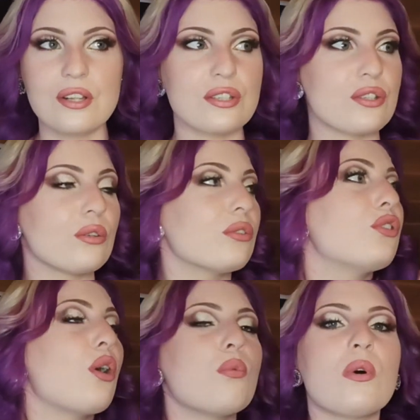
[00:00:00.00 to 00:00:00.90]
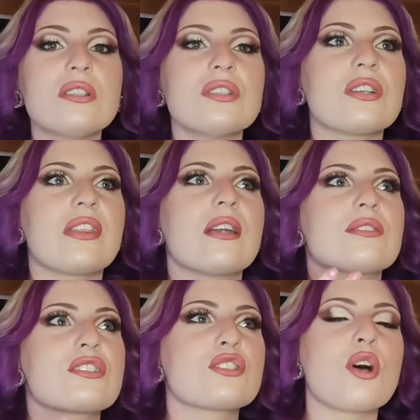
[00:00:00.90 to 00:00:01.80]
So no wonder there
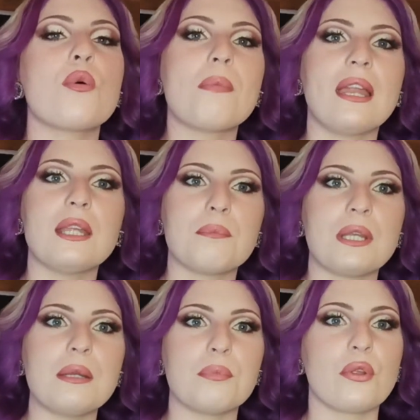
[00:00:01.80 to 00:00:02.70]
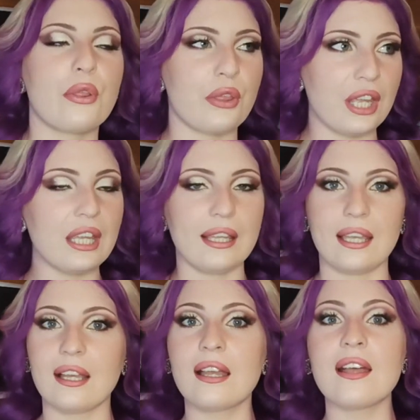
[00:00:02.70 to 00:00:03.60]
are so many people
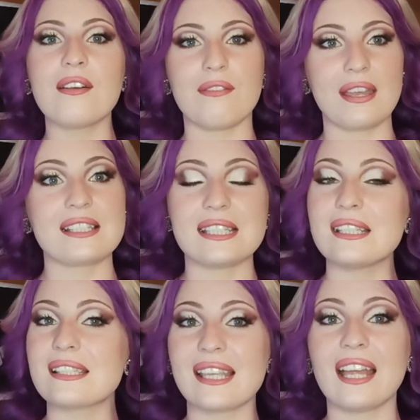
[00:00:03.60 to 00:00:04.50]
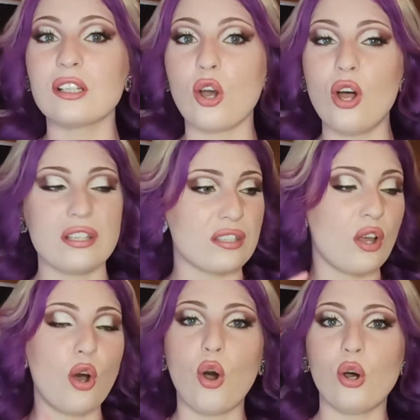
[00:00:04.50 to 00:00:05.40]
thinking vaccines can cause
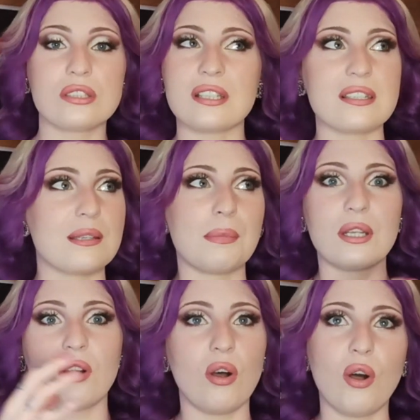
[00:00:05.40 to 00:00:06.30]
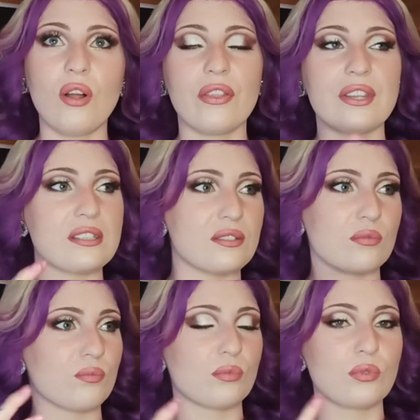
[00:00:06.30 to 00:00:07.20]
autism and all
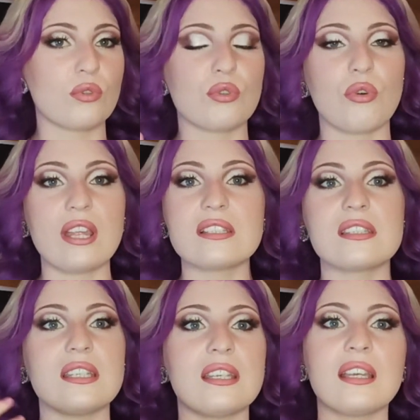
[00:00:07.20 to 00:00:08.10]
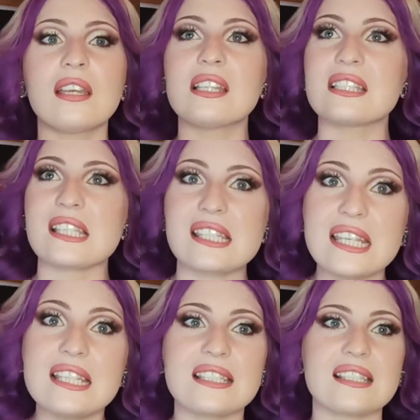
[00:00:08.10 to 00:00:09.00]
these crazy
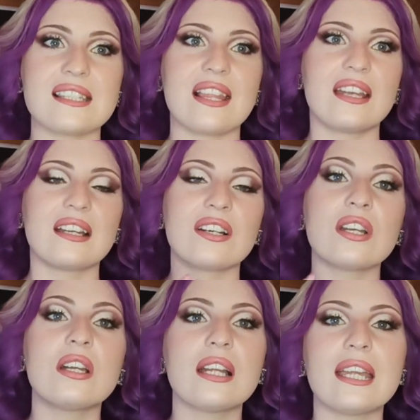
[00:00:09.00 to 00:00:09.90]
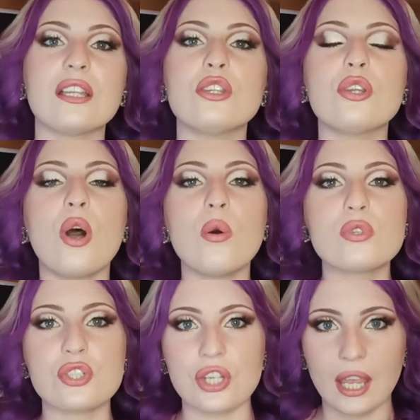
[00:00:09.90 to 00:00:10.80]
diseases that are in
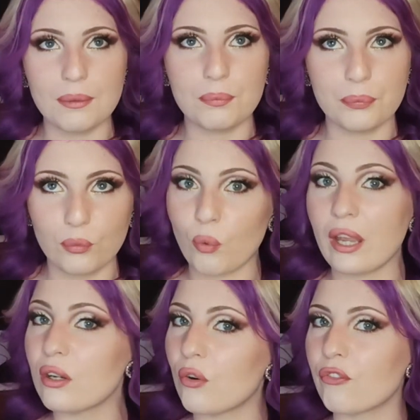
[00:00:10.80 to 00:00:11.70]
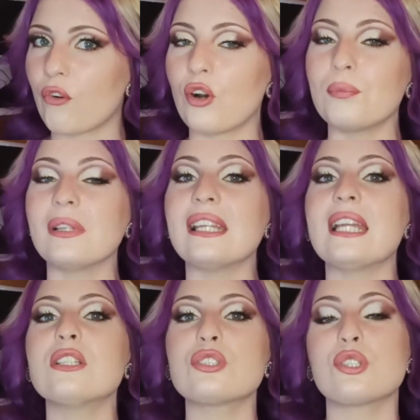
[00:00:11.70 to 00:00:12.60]
no shape, way or form
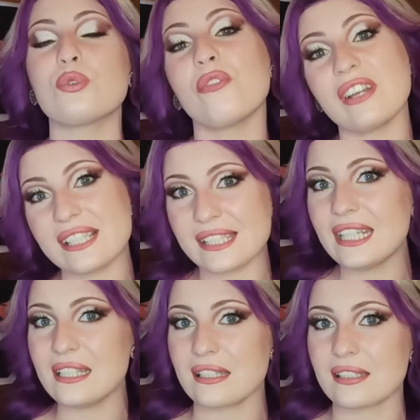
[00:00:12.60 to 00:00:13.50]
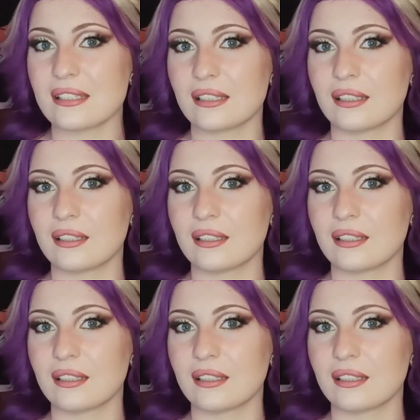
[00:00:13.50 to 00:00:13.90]
linked to vaccines.